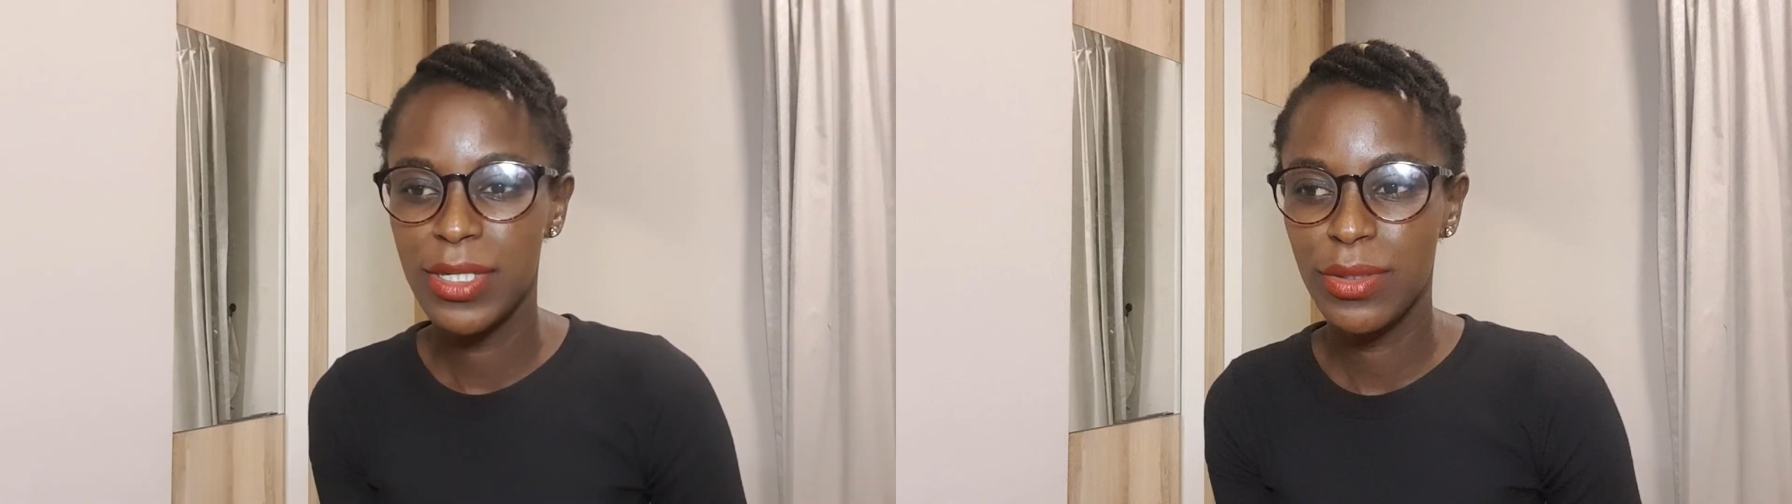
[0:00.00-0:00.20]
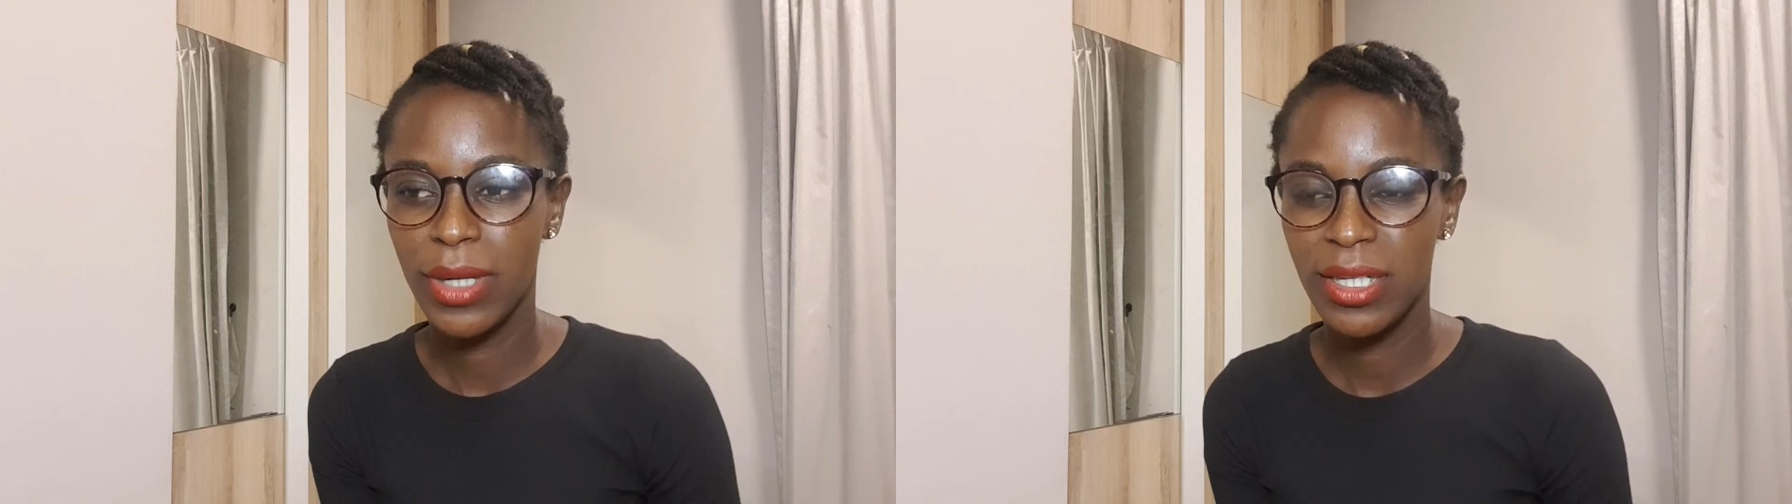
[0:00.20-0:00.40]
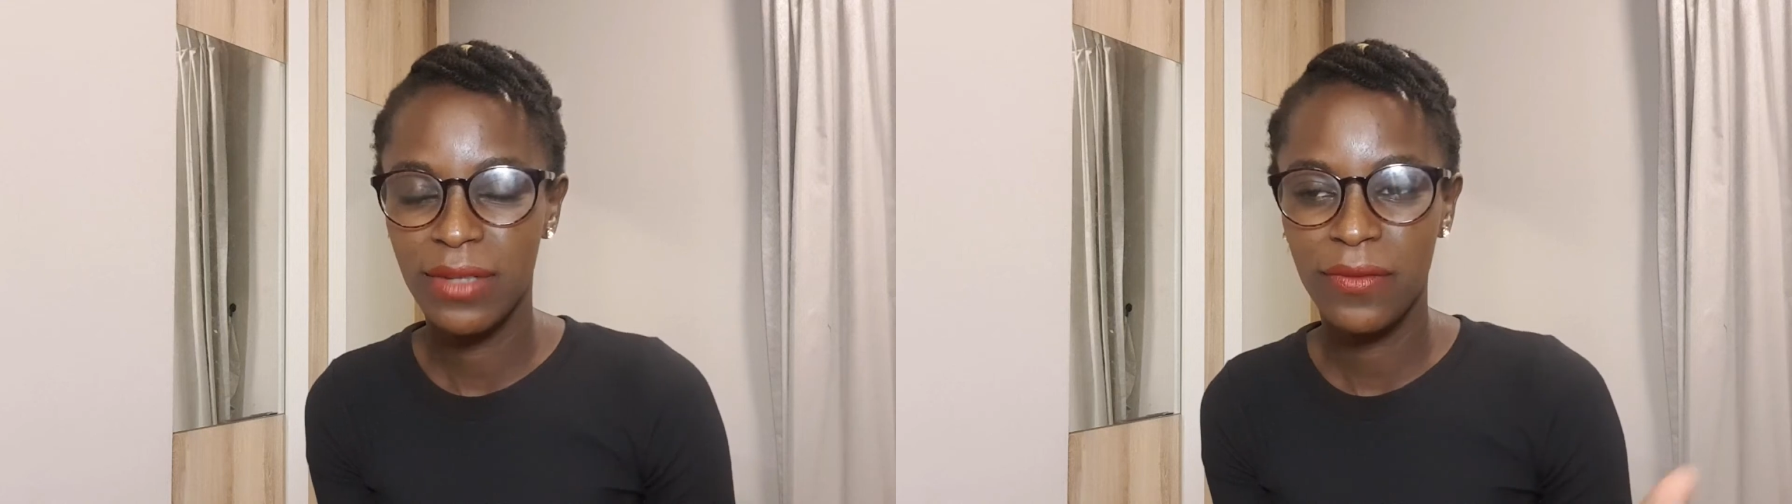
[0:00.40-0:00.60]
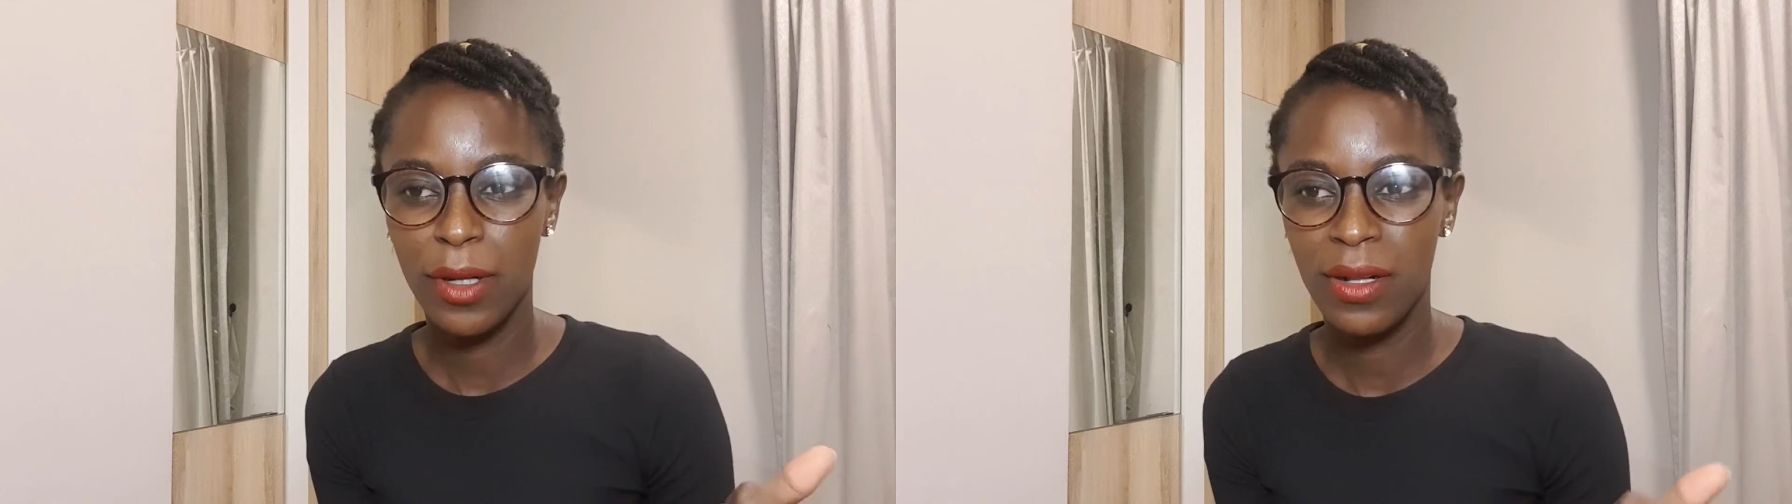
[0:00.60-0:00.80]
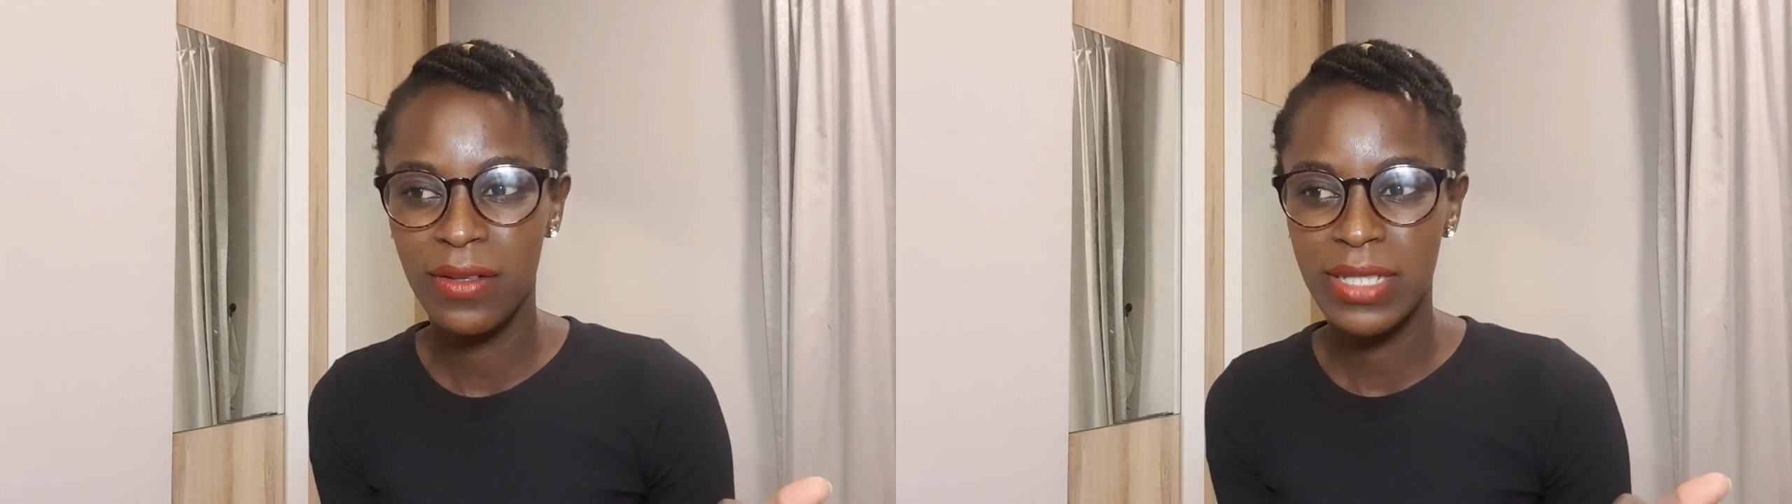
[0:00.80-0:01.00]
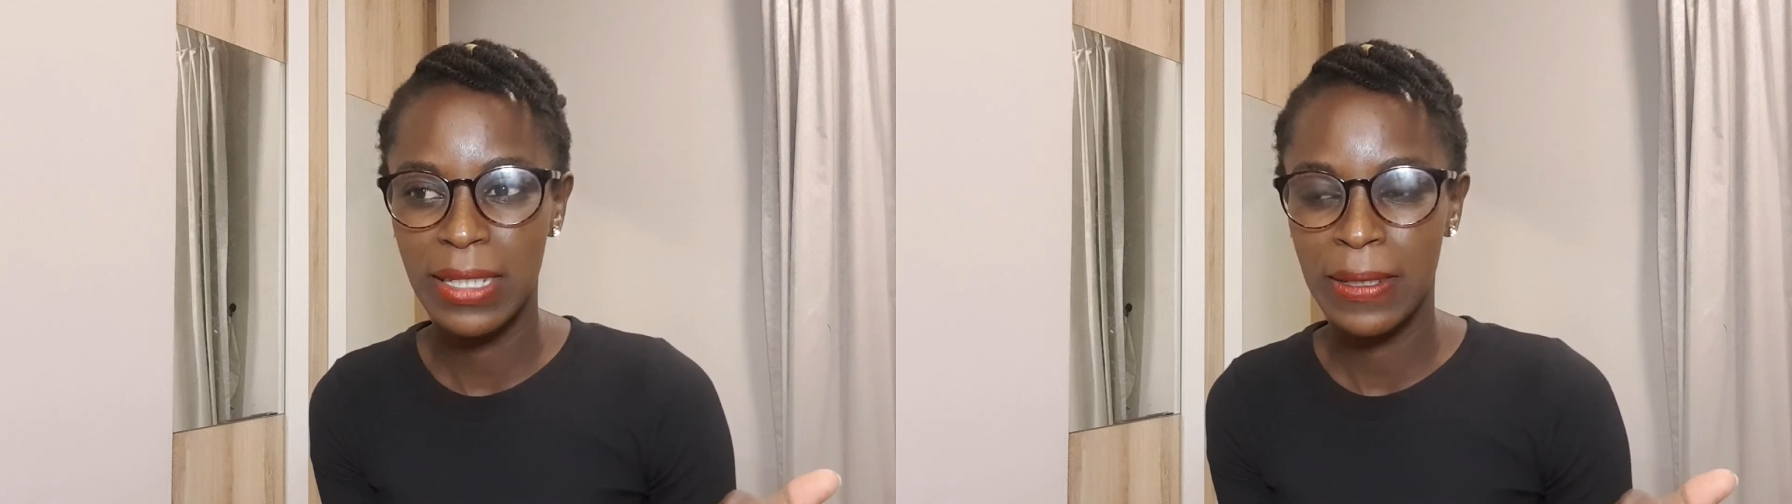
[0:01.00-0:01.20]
so it involves